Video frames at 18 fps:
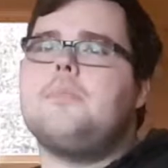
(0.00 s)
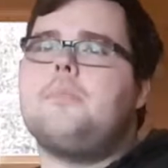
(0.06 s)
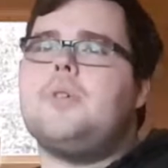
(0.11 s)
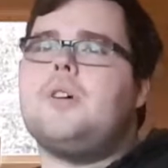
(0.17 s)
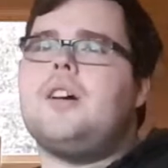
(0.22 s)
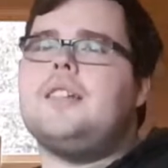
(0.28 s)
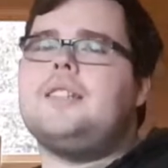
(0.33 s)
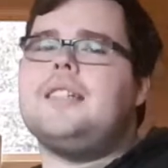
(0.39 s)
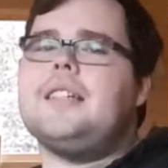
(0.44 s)

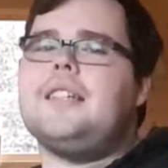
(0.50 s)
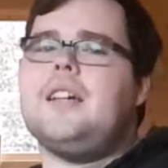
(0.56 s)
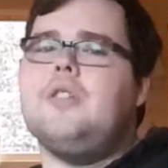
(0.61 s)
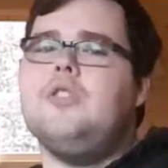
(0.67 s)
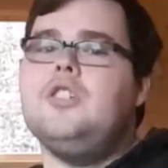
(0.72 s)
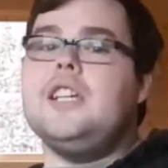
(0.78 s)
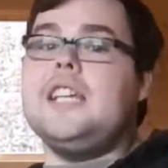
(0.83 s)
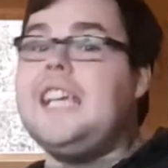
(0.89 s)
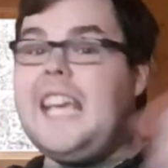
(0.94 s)
but I did
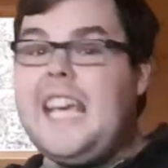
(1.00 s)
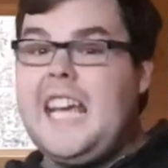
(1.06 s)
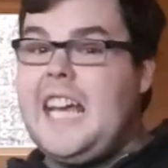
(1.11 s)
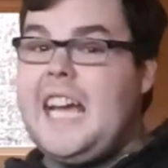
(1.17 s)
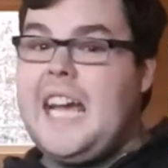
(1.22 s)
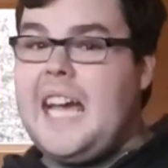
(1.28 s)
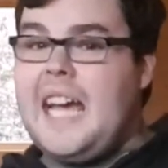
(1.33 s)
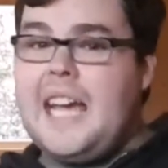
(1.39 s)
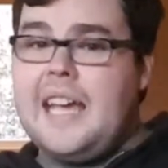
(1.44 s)
go
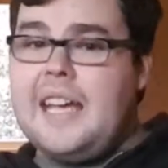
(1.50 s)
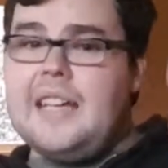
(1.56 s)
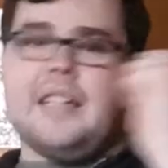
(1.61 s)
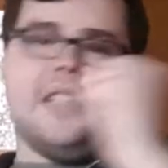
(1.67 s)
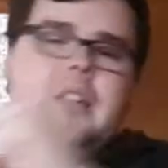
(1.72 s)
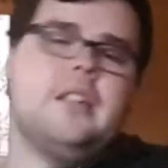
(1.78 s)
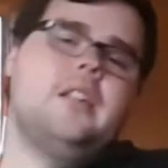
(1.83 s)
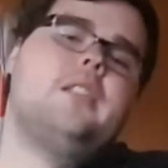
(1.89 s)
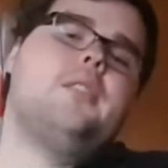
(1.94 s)

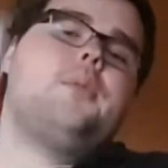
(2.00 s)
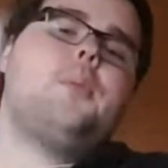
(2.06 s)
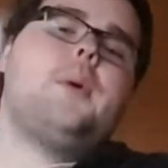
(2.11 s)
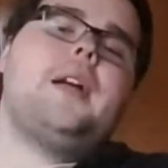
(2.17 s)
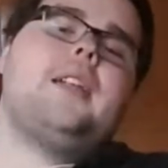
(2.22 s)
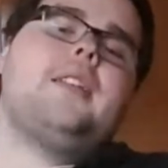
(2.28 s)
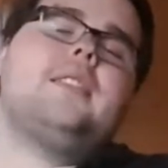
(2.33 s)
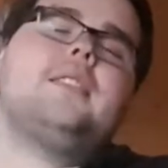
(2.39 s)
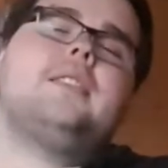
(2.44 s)
yay
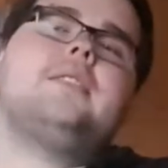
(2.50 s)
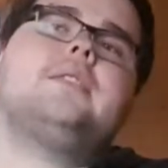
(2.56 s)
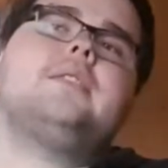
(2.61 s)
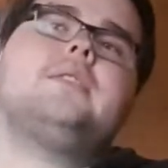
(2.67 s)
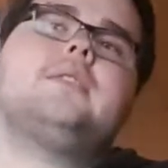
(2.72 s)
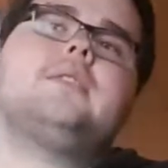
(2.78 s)
when